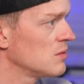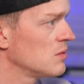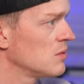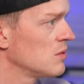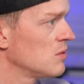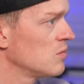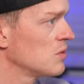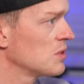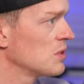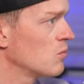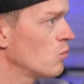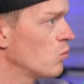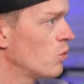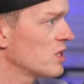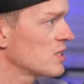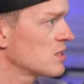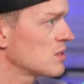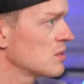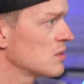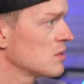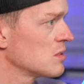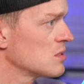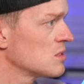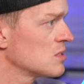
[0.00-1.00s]
with a
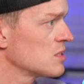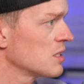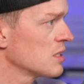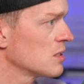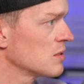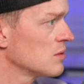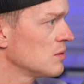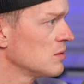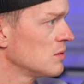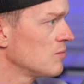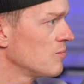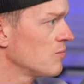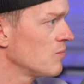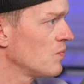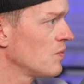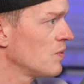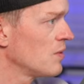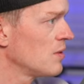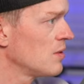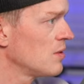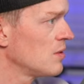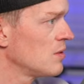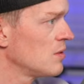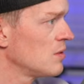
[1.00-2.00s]
wet signal.
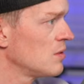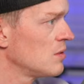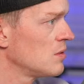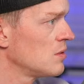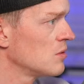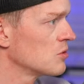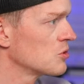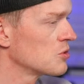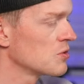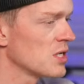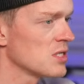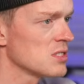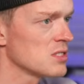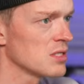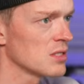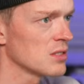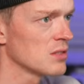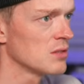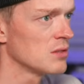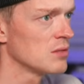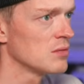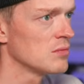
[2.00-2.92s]
No dry signal,